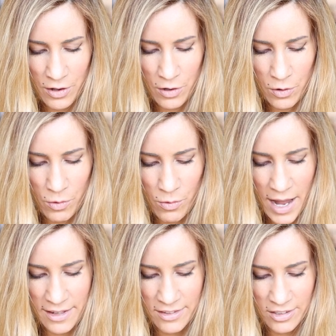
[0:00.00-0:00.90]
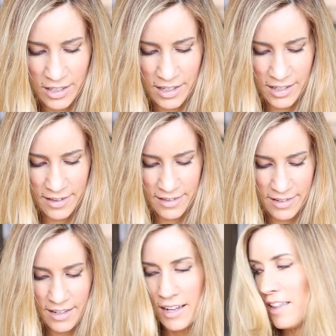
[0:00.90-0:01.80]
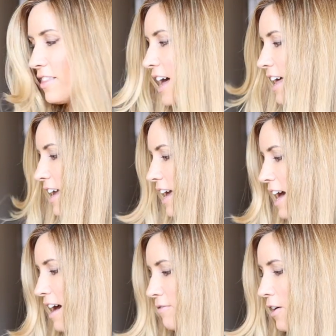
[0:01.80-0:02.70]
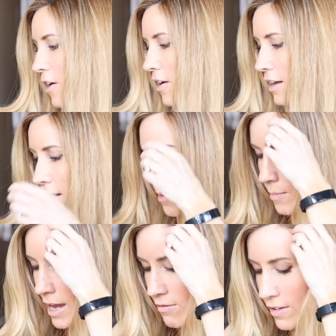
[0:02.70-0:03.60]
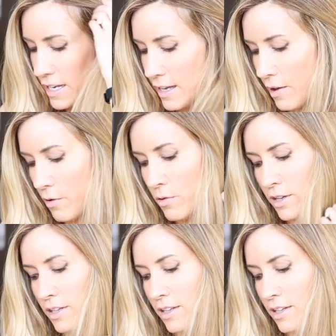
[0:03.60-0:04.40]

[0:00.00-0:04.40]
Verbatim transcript: questions that I have on my video.